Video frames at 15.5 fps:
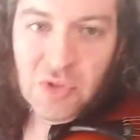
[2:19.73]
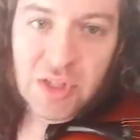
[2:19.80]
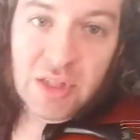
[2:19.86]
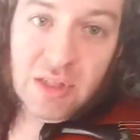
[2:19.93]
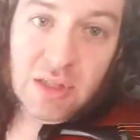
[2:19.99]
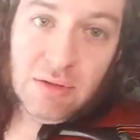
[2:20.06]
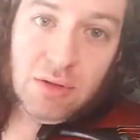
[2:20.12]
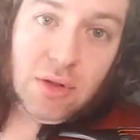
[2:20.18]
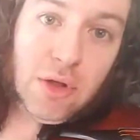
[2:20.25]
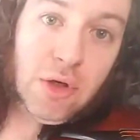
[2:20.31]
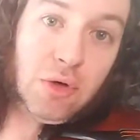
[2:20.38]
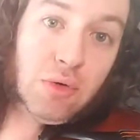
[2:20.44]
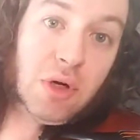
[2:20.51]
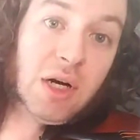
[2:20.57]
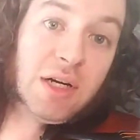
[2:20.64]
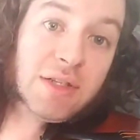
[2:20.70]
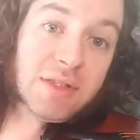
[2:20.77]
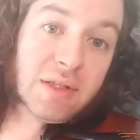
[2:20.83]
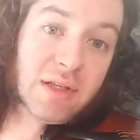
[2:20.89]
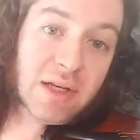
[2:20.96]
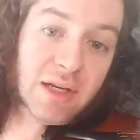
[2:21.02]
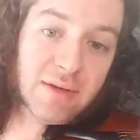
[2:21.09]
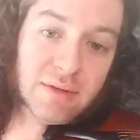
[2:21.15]
This is no rosin,
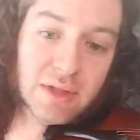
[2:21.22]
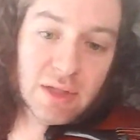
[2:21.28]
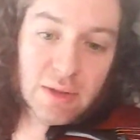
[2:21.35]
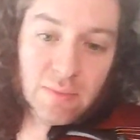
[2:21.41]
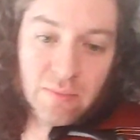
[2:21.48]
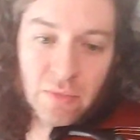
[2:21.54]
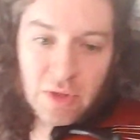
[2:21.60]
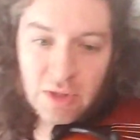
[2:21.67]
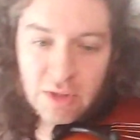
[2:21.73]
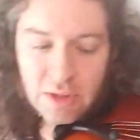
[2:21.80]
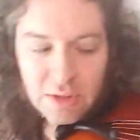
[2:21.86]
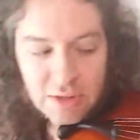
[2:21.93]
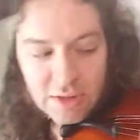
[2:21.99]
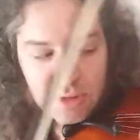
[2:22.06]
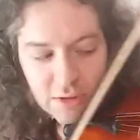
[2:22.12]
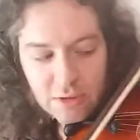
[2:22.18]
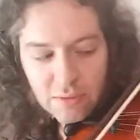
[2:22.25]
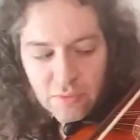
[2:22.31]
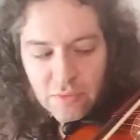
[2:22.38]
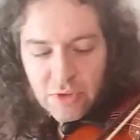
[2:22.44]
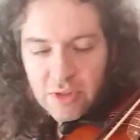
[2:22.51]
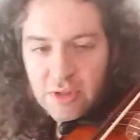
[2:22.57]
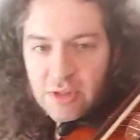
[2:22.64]
like I'm saying. So
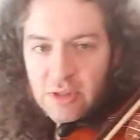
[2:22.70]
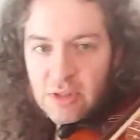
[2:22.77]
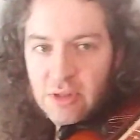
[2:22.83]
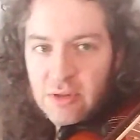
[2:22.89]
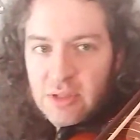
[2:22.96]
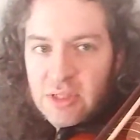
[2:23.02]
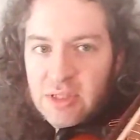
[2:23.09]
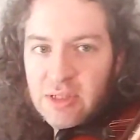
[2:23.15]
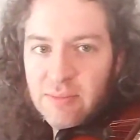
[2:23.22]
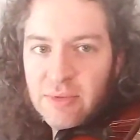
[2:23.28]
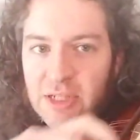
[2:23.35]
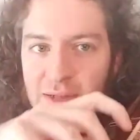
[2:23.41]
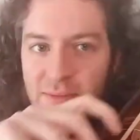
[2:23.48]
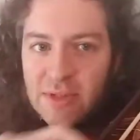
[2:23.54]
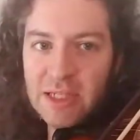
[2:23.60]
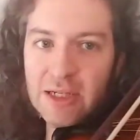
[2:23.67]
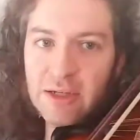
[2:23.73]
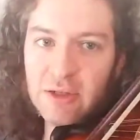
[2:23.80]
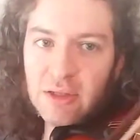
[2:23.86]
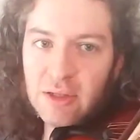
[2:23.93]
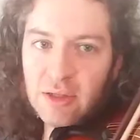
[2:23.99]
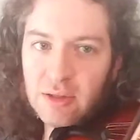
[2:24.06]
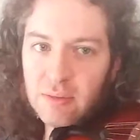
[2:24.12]
did you notice sometimes how
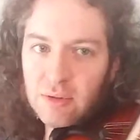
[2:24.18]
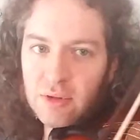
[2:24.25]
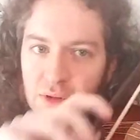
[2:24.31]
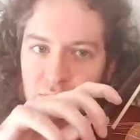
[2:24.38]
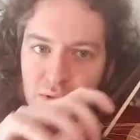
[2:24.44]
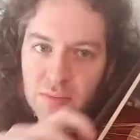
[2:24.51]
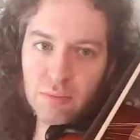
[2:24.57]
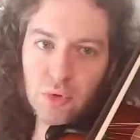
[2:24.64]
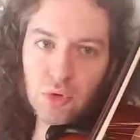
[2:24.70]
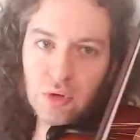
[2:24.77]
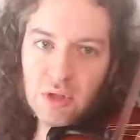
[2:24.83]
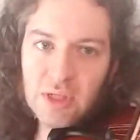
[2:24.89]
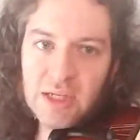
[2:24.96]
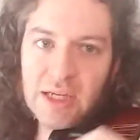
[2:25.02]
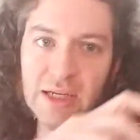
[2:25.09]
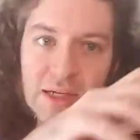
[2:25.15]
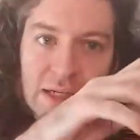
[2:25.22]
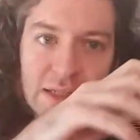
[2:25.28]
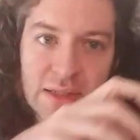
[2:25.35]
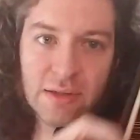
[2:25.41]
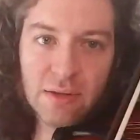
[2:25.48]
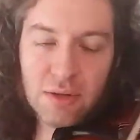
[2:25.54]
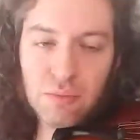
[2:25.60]
it, the, there's more chaos
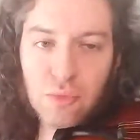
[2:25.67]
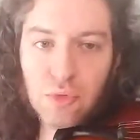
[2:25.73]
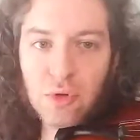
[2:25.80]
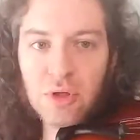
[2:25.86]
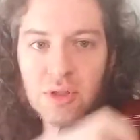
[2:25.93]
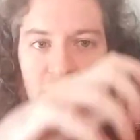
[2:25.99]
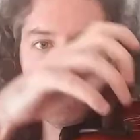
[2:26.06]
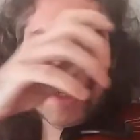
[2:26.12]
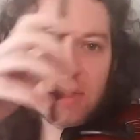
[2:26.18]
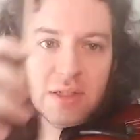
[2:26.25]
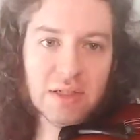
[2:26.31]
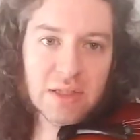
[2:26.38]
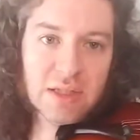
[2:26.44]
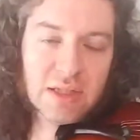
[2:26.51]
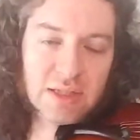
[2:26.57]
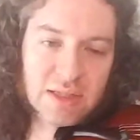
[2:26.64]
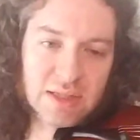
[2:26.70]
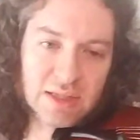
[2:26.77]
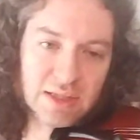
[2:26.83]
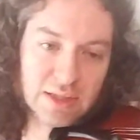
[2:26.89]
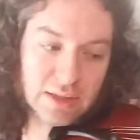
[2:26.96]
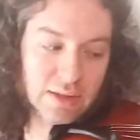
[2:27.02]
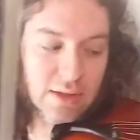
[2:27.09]
and there's more tendency to
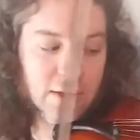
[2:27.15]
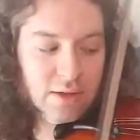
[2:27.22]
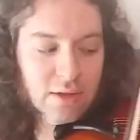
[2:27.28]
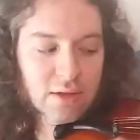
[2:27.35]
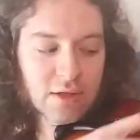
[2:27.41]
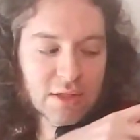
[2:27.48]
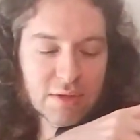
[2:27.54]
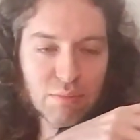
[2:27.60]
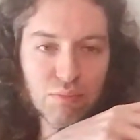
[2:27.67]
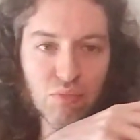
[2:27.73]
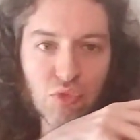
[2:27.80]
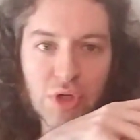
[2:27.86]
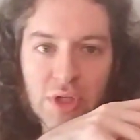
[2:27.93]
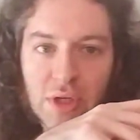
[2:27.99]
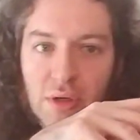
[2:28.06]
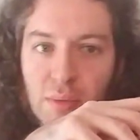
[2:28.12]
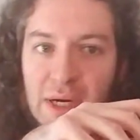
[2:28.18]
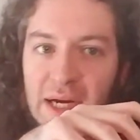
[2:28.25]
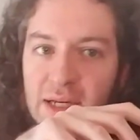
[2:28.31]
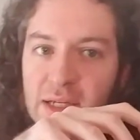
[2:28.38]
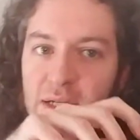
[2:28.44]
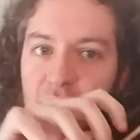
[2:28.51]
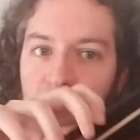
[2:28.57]
skid when you're
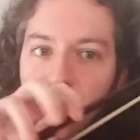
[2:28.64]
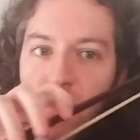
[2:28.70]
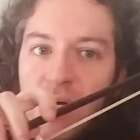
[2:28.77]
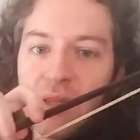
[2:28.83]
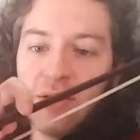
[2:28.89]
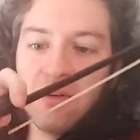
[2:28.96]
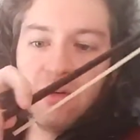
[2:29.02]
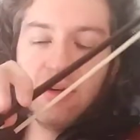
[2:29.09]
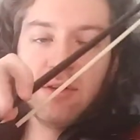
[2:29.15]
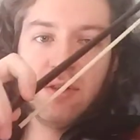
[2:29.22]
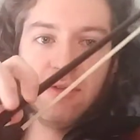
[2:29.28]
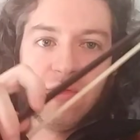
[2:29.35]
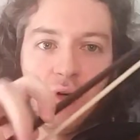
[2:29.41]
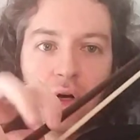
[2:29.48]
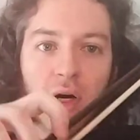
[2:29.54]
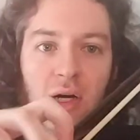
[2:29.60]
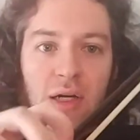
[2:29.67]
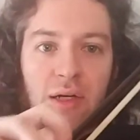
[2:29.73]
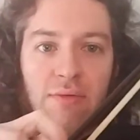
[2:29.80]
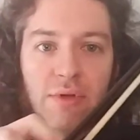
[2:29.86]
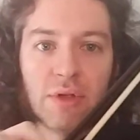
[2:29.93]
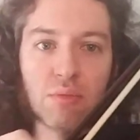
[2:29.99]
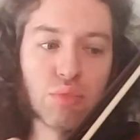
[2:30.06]
back here by the, the frog
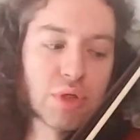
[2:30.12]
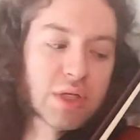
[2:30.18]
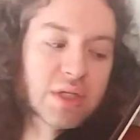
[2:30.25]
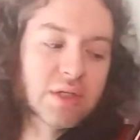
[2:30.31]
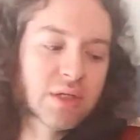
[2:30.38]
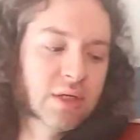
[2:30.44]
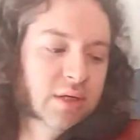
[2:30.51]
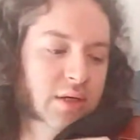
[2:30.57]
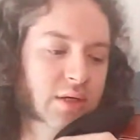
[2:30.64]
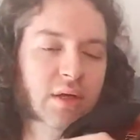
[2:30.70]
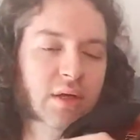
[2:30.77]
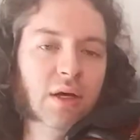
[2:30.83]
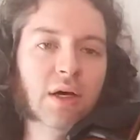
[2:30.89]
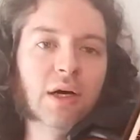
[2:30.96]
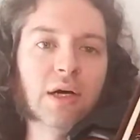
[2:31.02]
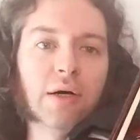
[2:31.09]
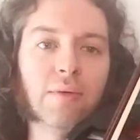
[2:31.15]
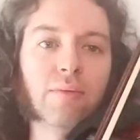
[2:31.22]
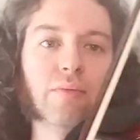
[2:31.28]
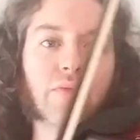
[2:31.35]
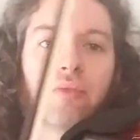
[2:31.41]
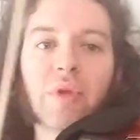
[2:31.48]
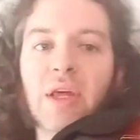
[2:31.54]
of your bridge,
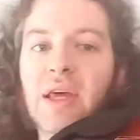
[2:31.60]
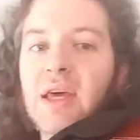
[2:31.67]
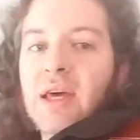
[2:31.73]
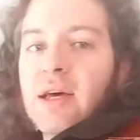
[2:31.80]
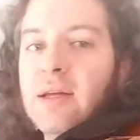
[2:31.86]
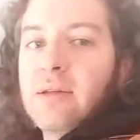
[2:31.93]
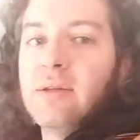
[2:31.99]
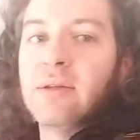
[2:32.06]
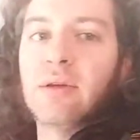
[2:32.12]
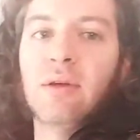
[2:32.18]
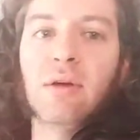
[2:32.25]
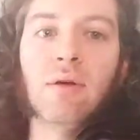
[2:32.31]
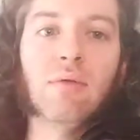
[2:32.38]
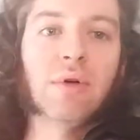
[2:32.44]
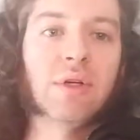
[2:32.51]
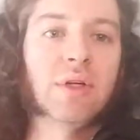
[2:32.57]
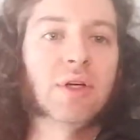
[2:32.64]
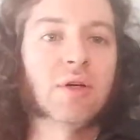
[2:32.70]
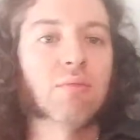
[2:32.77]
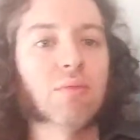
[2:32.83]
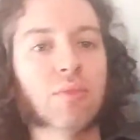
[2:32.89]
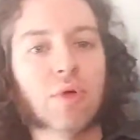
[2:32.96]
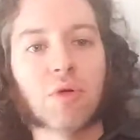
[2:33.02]
um, and when your,
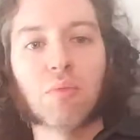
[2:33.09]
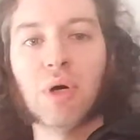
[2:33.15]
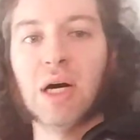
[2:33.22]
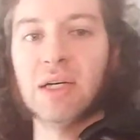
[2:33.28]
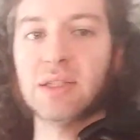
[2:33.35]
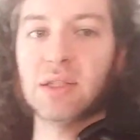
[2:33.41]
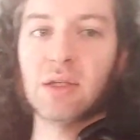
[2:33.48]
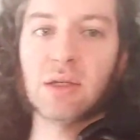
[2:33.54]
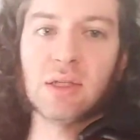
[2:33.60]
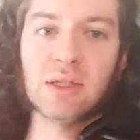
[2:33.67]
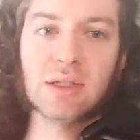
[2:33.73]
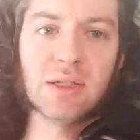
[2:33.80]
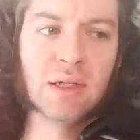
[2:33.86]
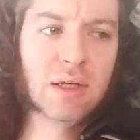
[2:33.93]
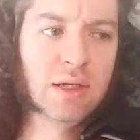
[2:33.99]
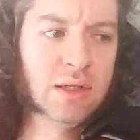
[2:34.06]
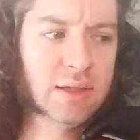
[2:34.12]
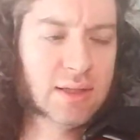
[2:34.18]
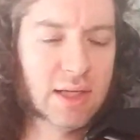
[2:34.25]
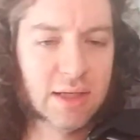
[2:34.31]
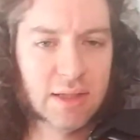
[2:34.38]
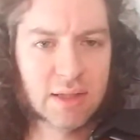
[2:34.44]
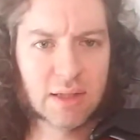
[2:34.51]
your posture is
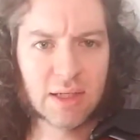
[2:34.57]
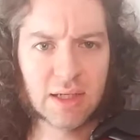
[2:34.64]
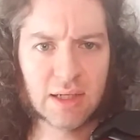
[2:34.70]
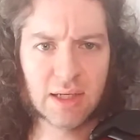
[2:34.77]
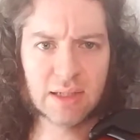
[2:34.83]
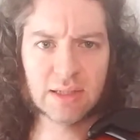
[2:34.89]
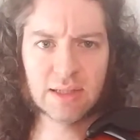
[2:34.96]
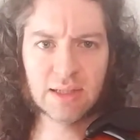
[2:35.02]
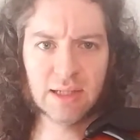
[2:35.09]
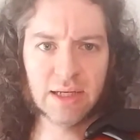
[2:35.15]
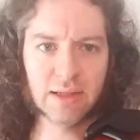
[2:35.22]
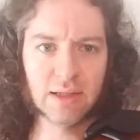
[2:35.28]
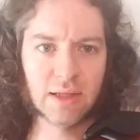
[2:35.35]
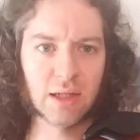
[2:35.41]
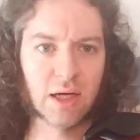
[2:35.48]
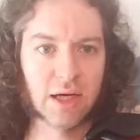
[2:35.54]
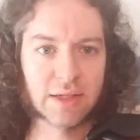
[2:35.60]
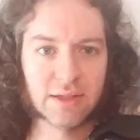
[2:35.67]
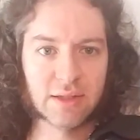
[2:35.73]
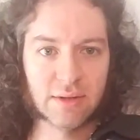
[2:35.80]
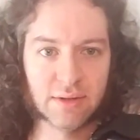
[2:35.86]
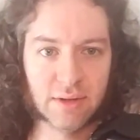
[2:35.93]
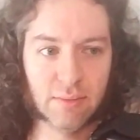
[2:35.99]
slight, it gets slightly lost
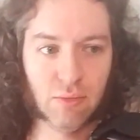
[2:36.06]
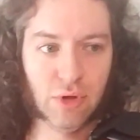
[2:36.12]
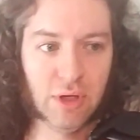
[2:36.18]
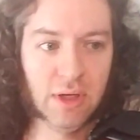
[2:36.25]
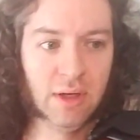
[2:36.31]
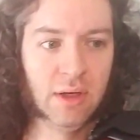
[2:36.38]
in some way.